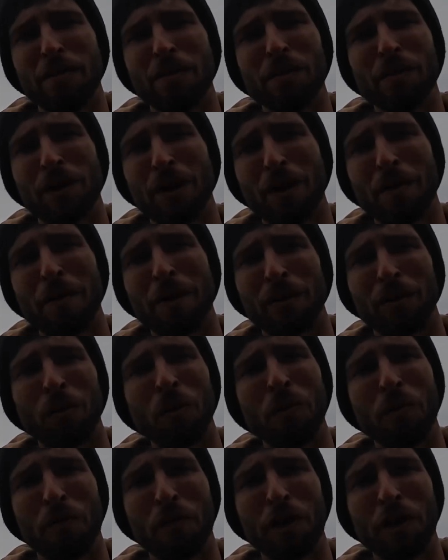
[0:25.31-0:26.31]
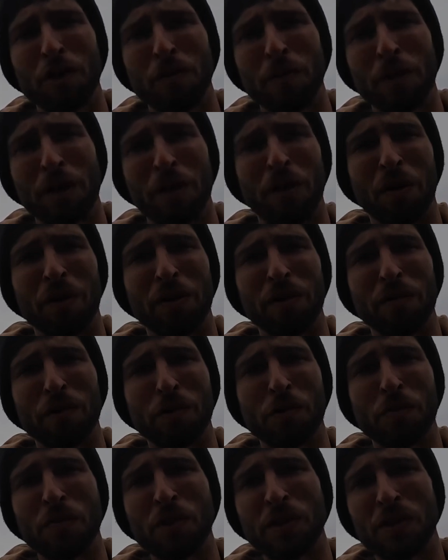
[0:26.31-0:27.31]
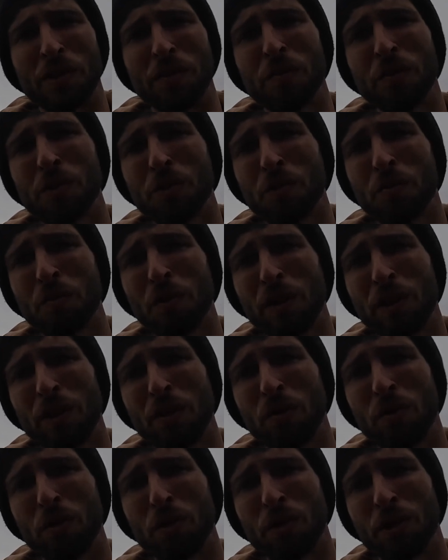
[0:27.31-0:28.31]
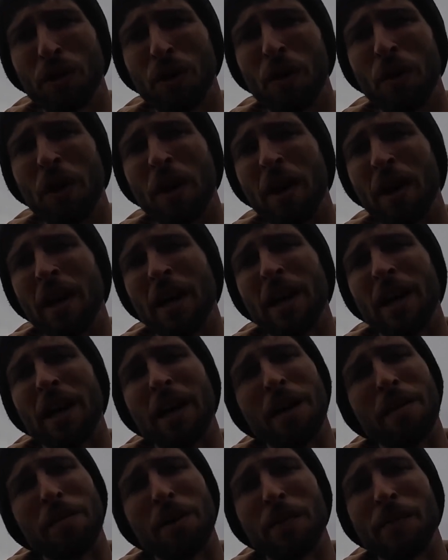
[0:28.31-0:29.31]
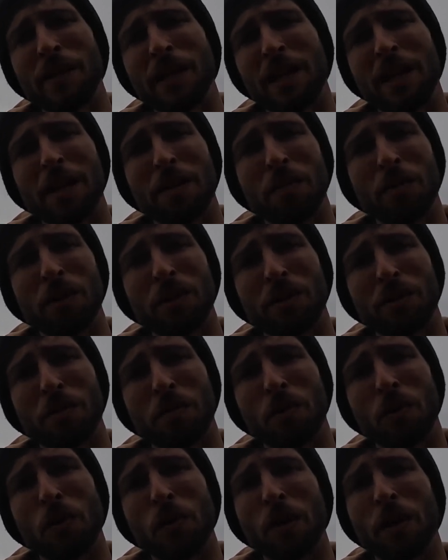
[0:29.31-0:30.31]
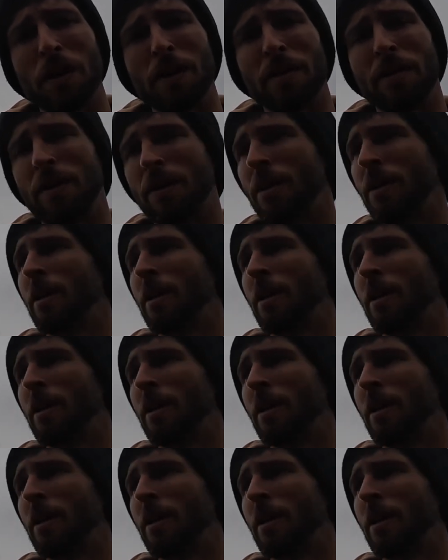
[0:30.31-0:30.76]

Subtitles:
We caught about 3 fish, but they're all different species, which is pretty cool. So hey, maybe today we'll get some more on.